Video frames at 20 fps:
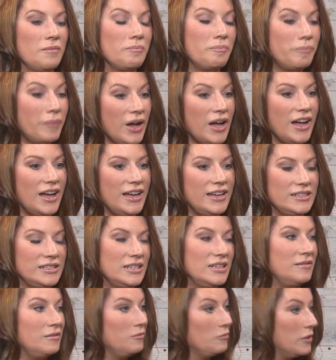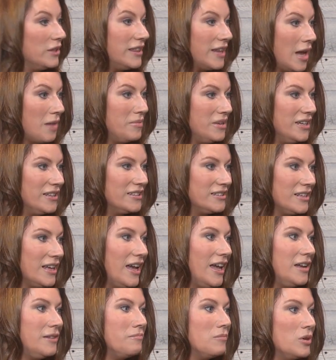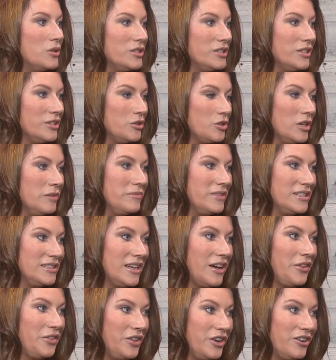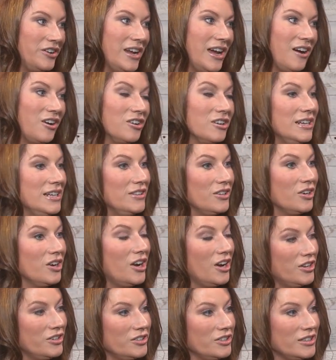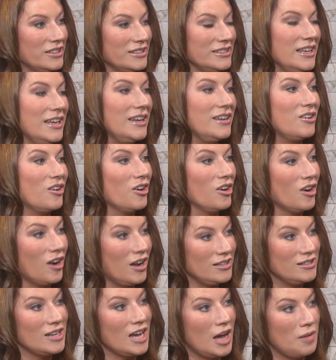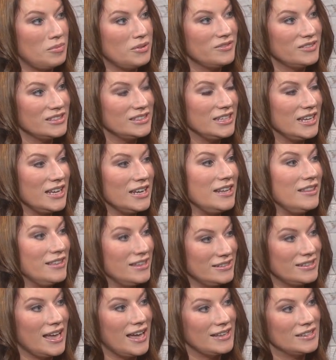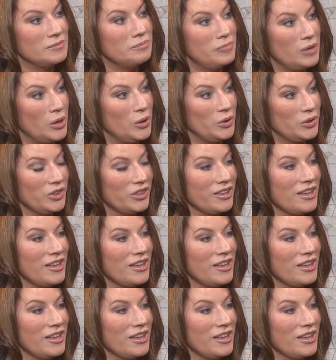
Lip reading: but with that being said, most of the treatments out there now are either under the skin or on top of the skin, and this has both.